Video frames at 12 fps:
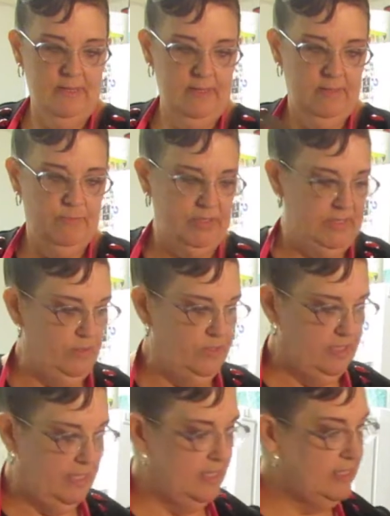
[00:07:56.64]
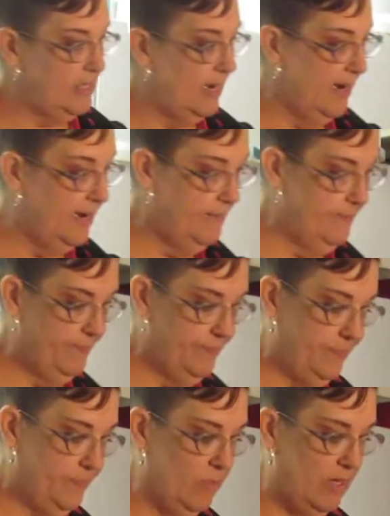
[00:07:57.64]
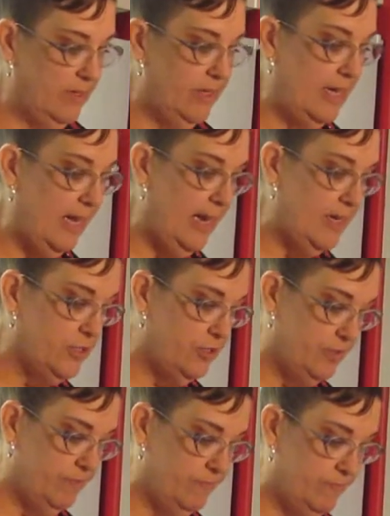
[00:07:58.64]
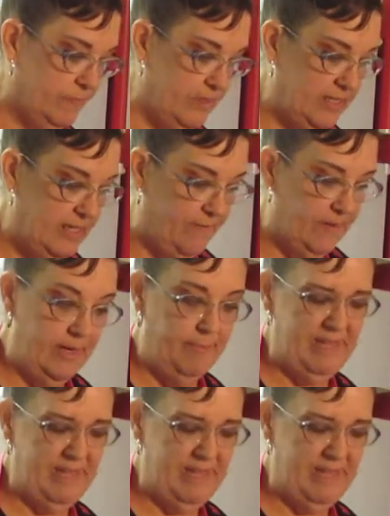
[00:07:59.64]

Put those to the side. Well, you got extra stuff in it,